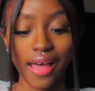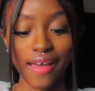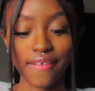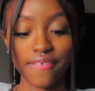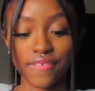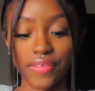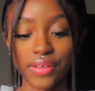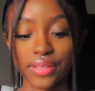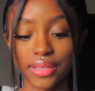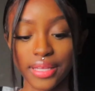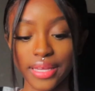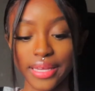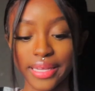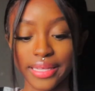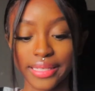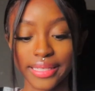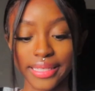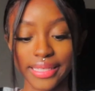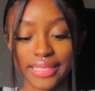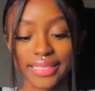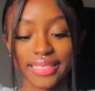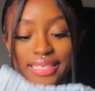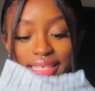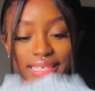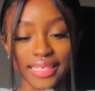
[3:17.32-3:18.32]
I feel like
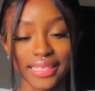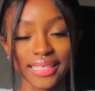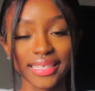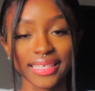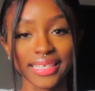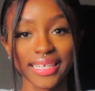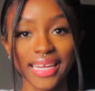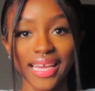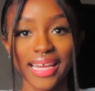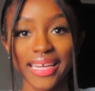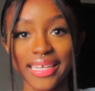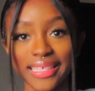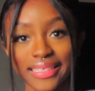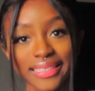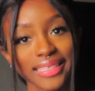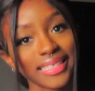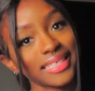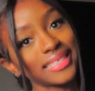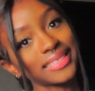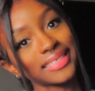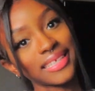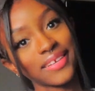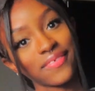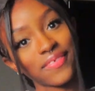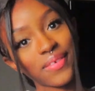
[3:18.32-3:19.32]
it's gonna look nice and
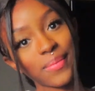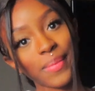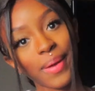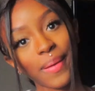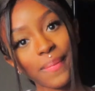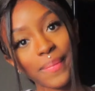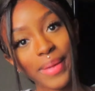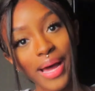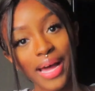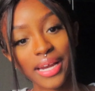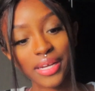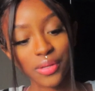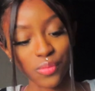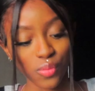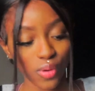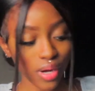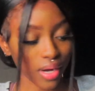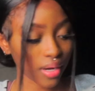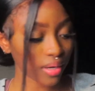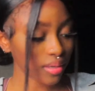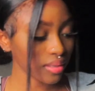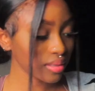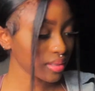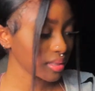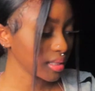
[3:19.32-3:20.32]
it's gonna fit my body
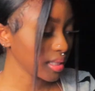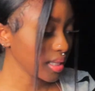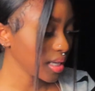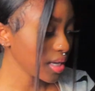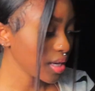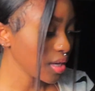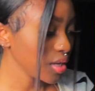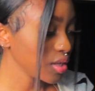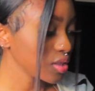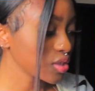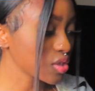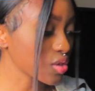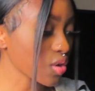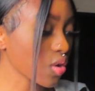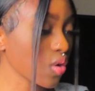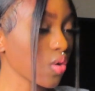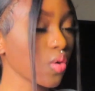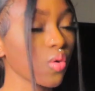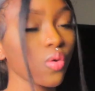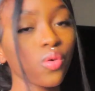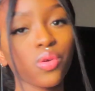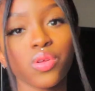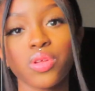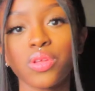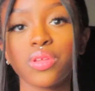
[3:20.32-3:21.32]
well,
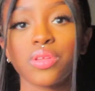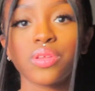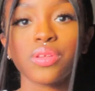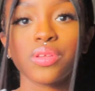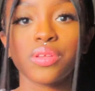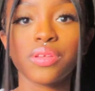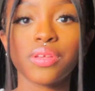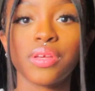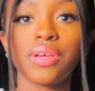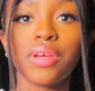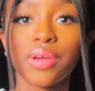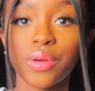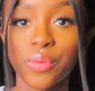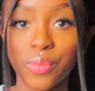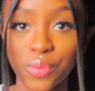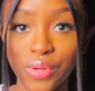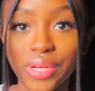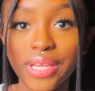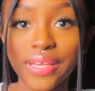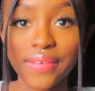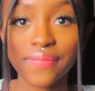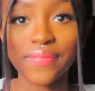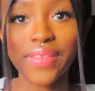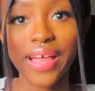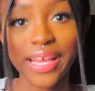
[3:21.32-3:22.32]
so we'll
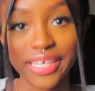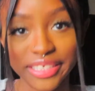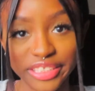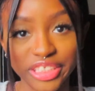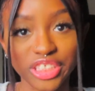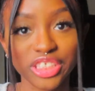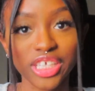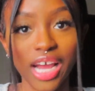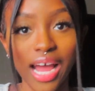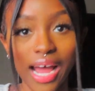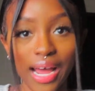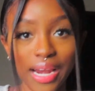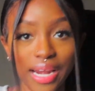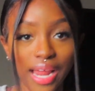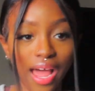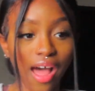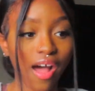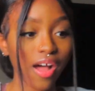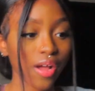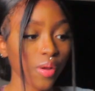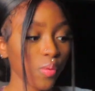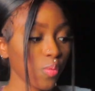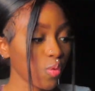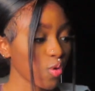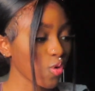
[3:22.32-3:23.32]
give that a shot.
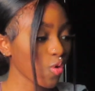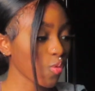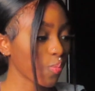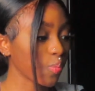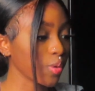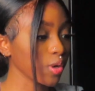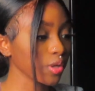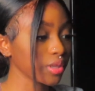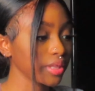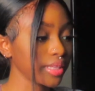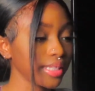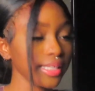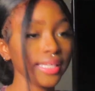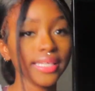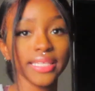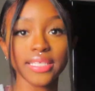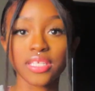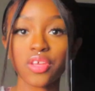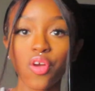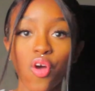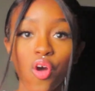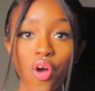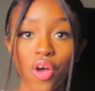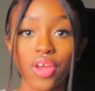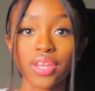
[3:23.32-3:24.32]
I will put these
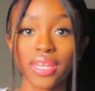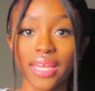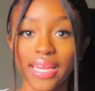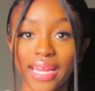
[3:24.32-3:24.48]
on.